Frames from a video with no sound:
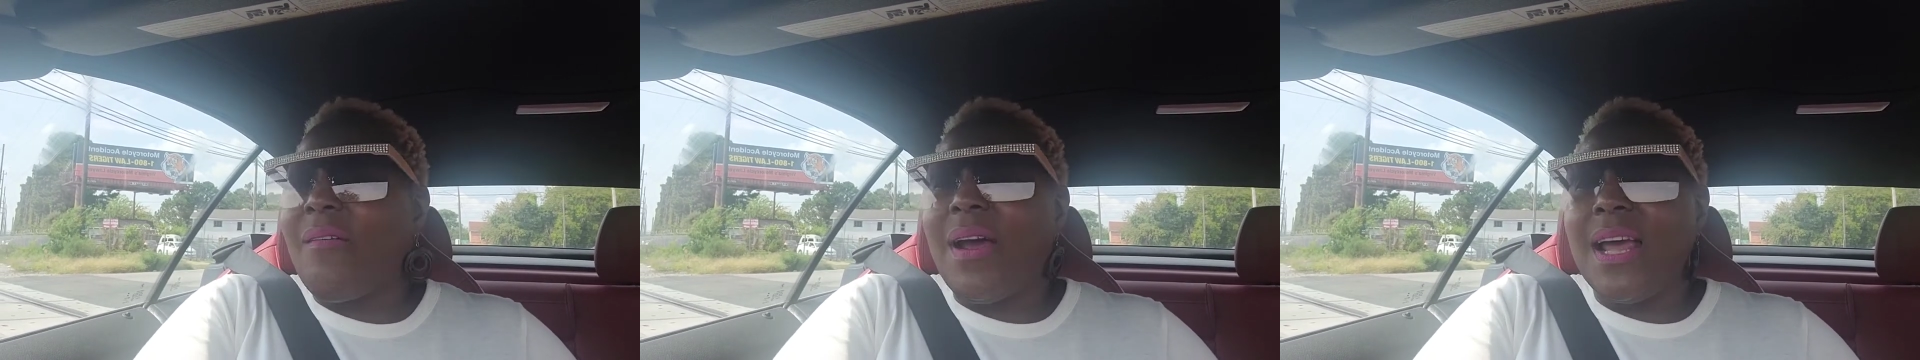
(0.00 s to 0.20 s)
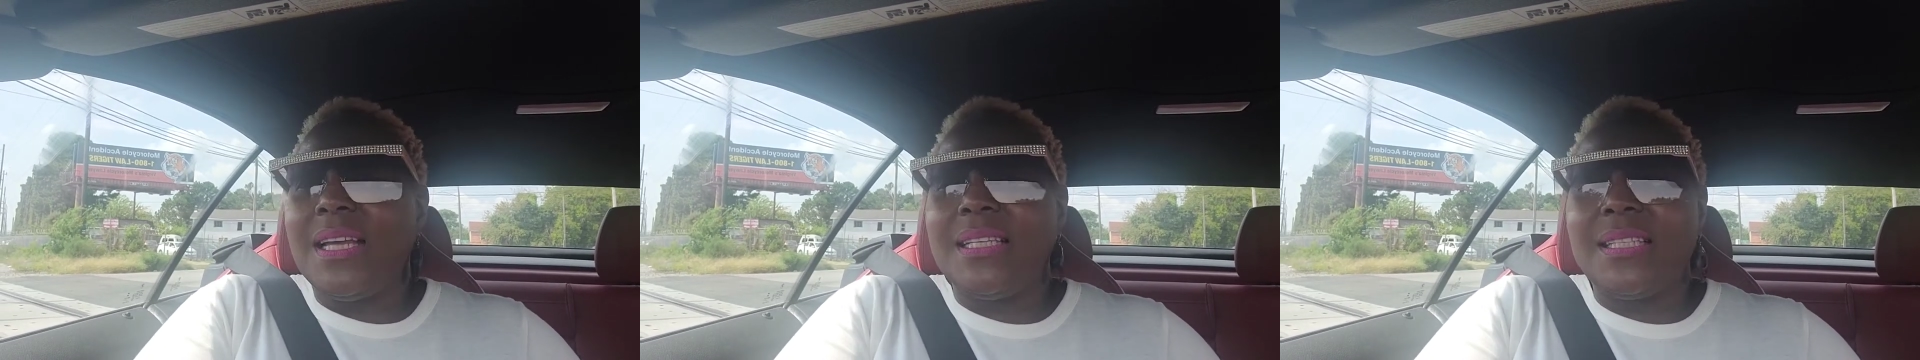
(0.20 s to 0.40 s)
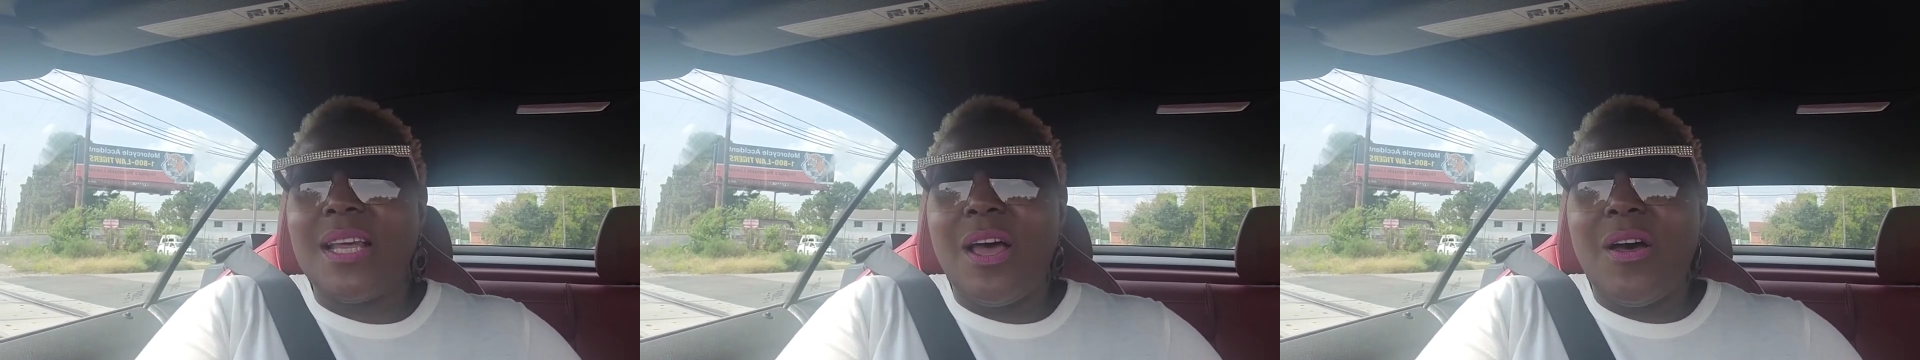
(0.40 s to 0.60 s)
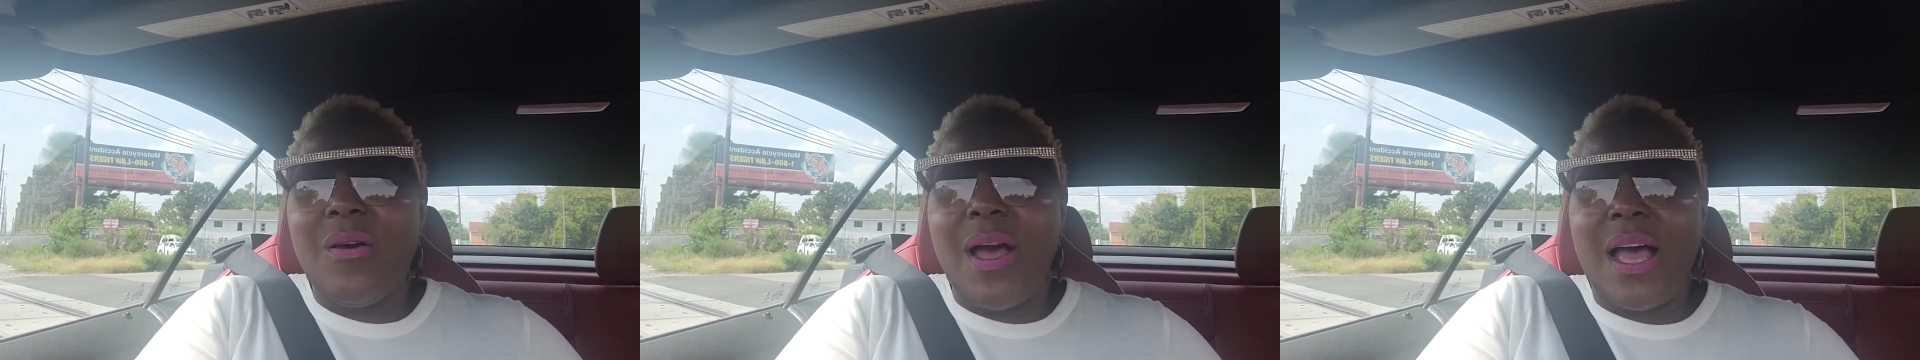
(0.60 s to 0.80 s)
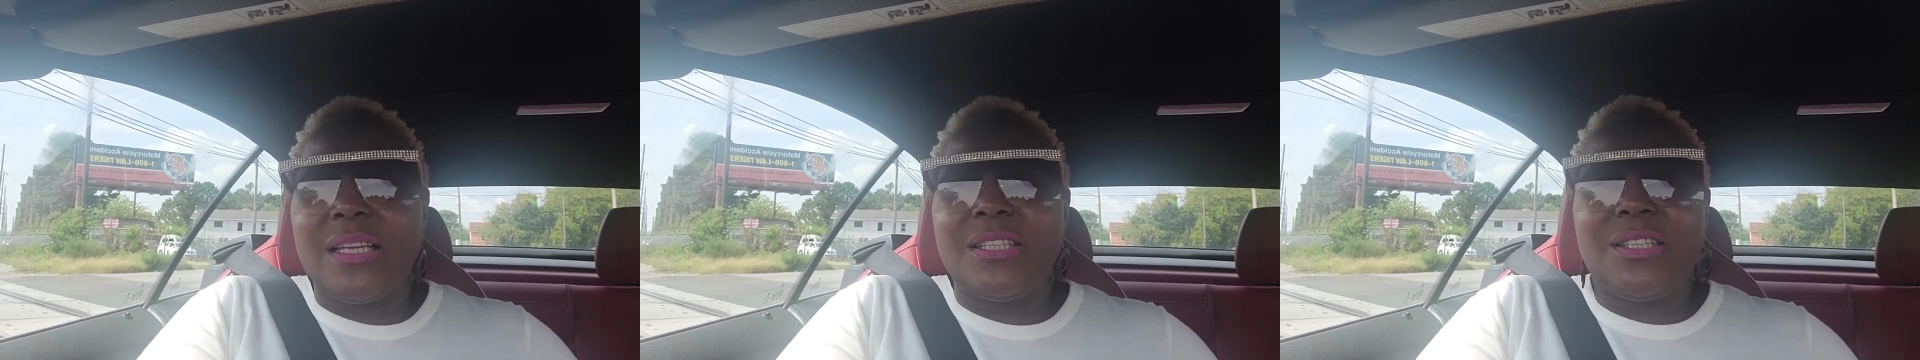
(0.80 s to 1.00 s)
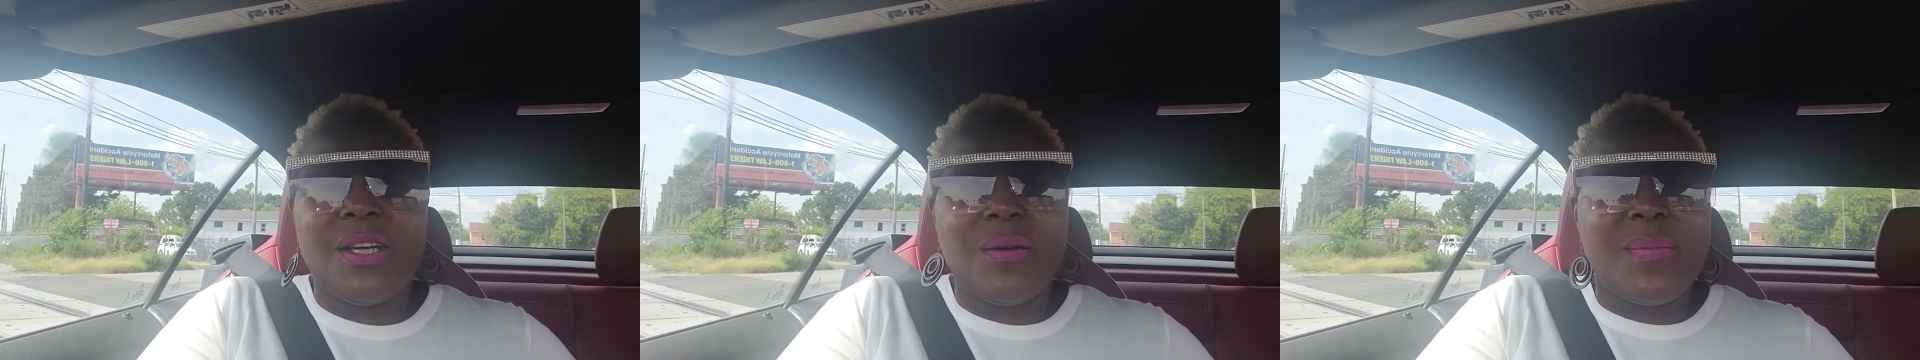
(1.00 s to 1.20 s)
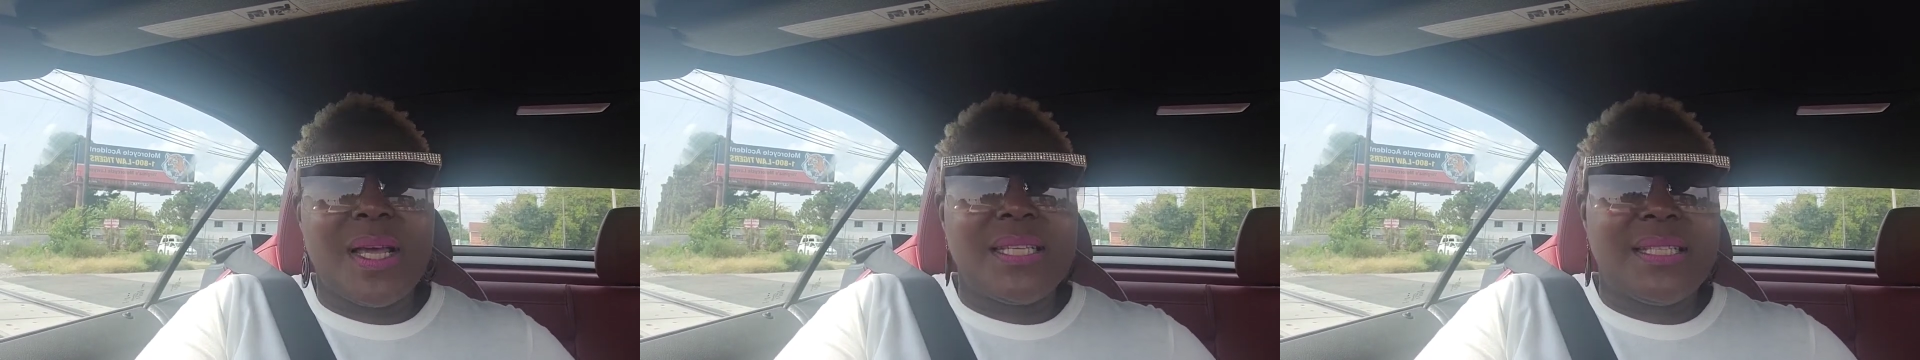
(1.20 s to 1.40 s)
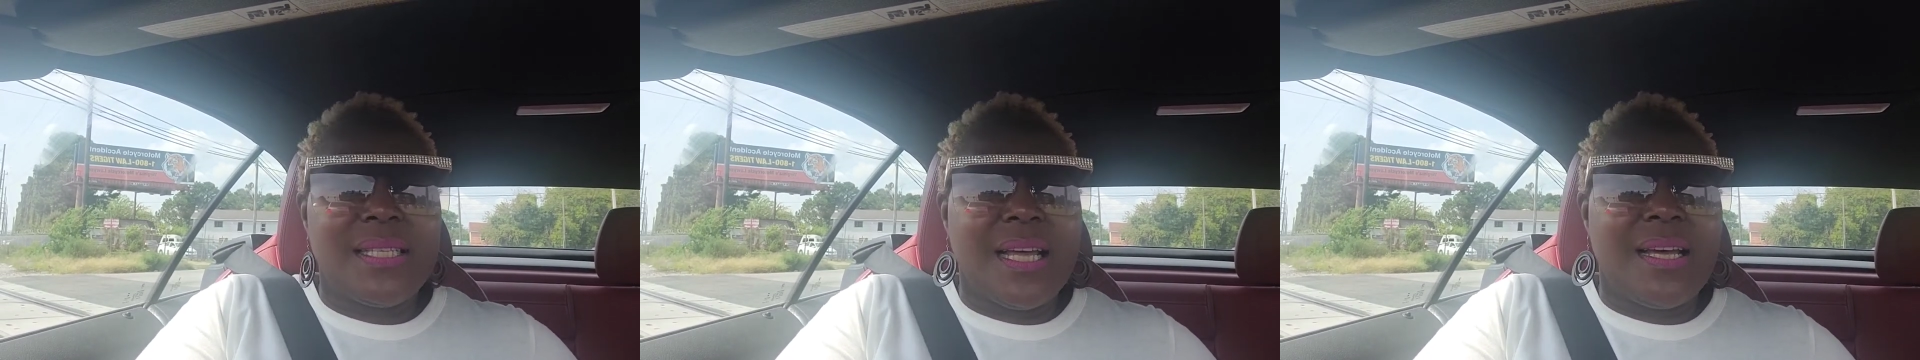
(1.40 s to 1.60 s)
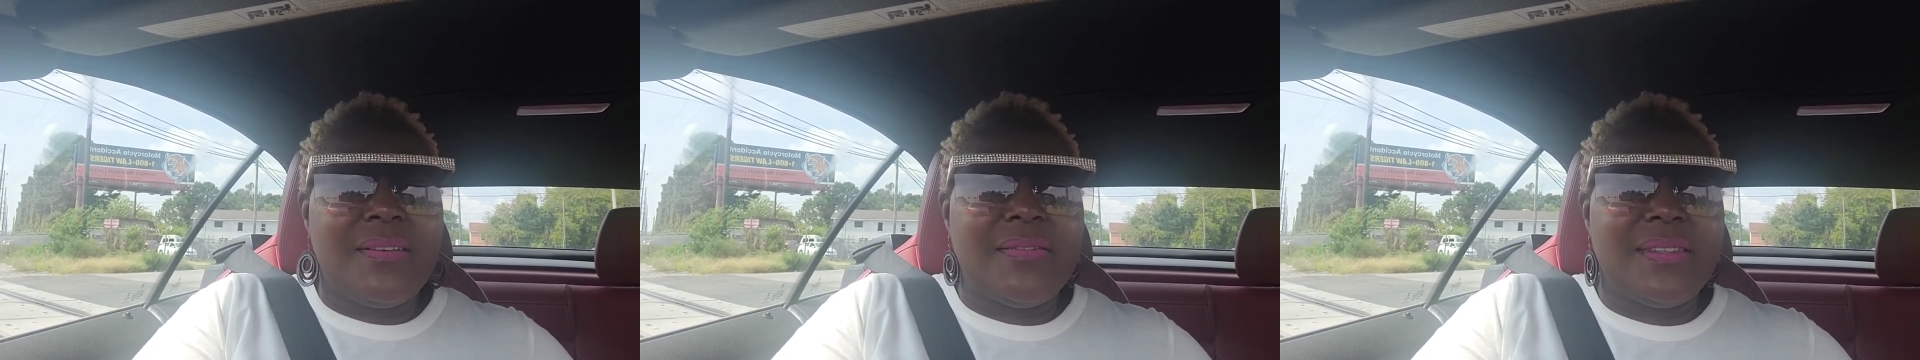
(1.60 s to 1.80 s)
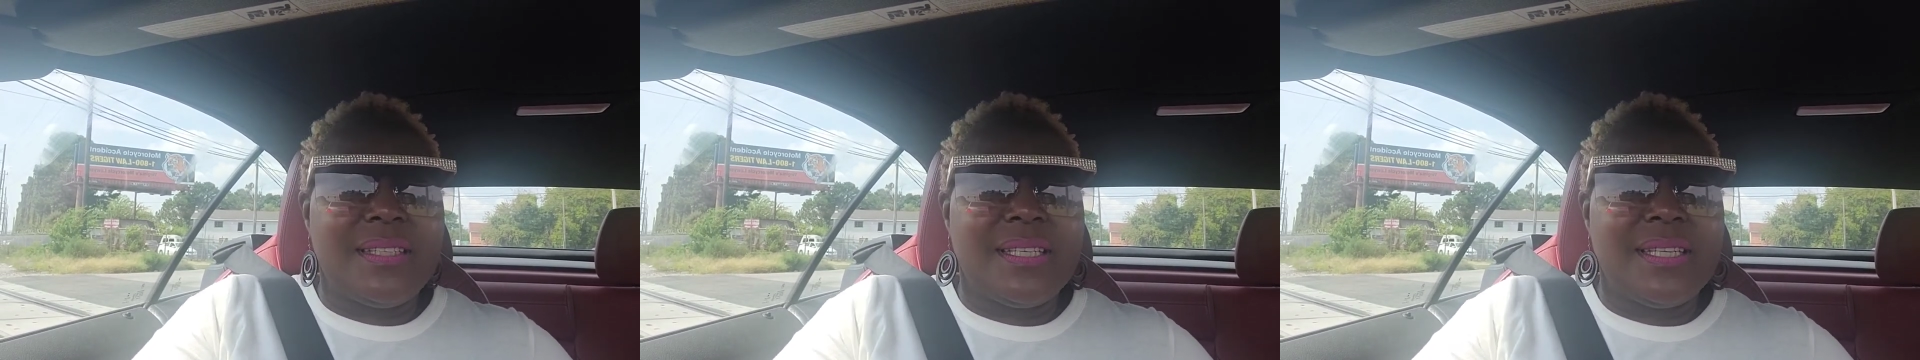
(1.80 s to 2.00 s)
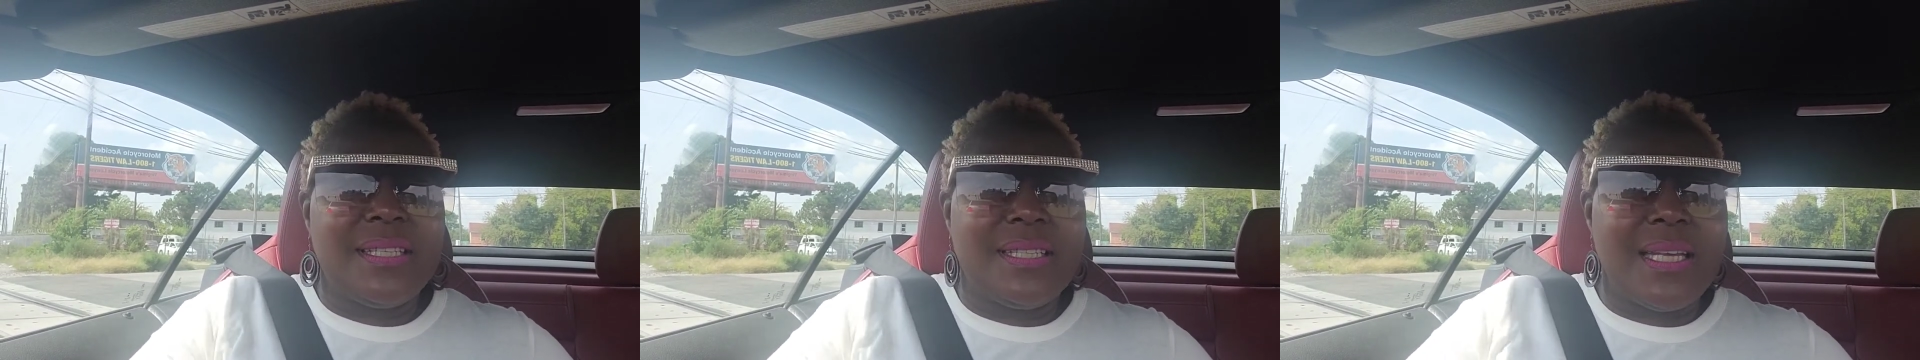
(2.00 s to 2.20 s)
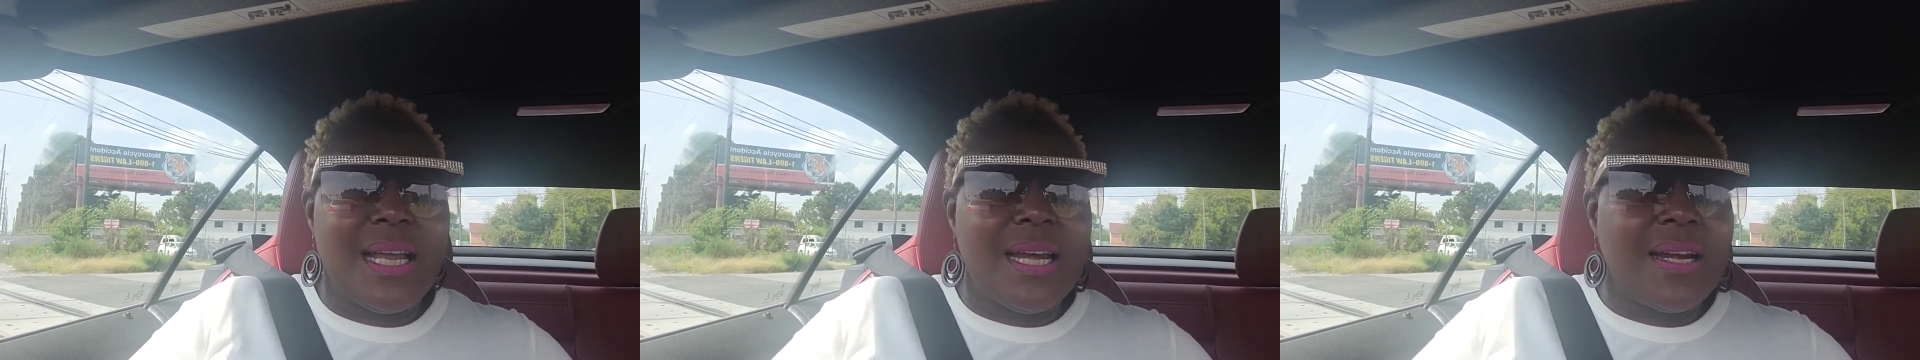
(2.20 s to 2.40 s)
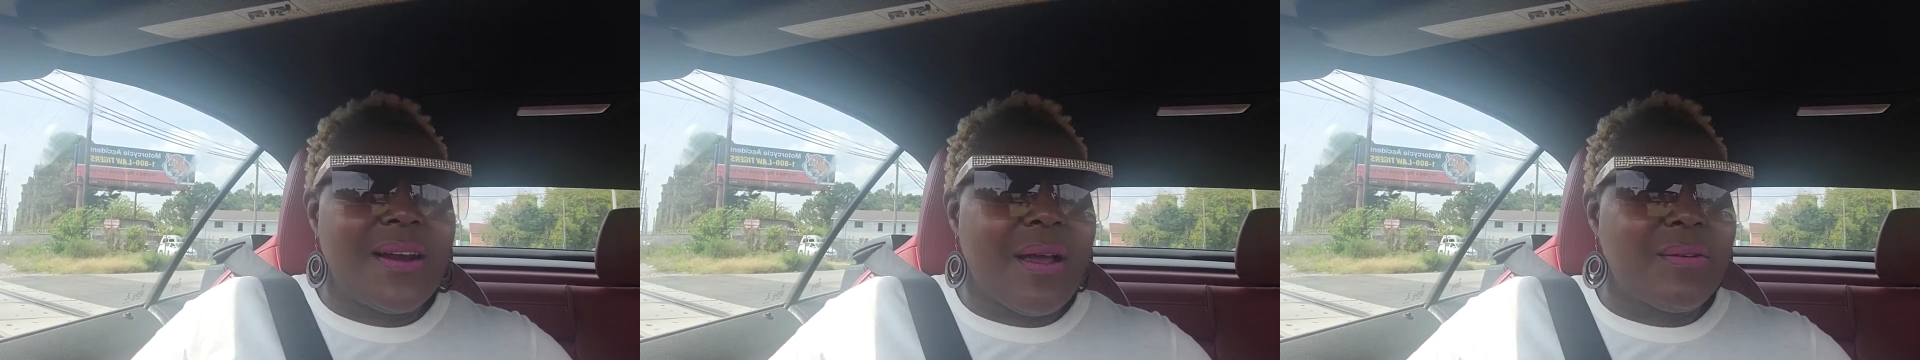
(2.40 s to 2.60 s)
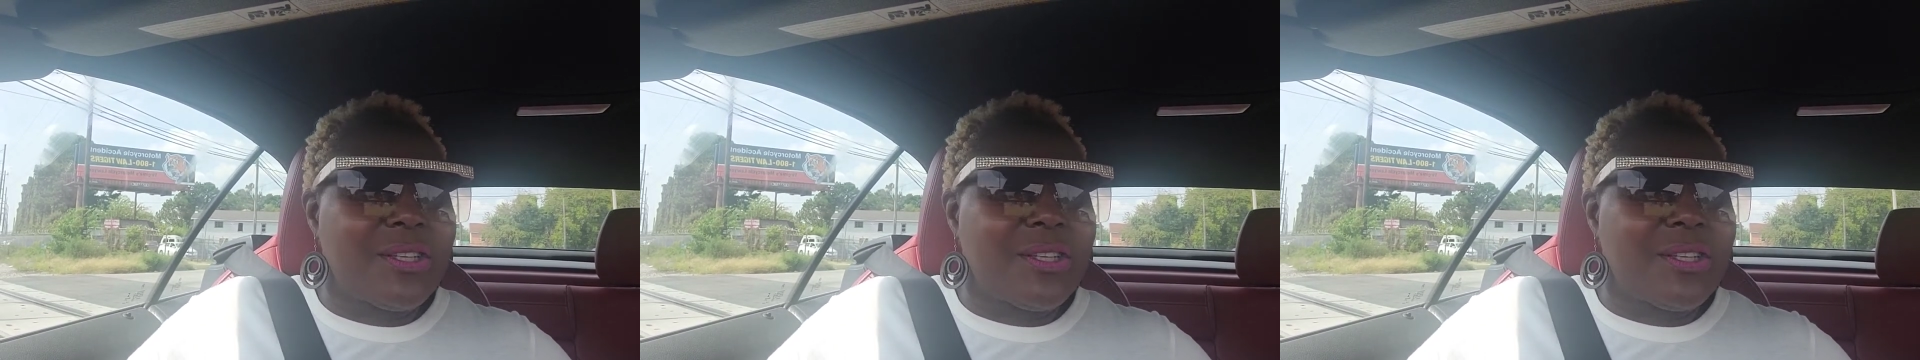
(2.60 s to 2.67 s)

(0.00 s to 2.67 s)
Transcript: All right, so I took myself to dinner.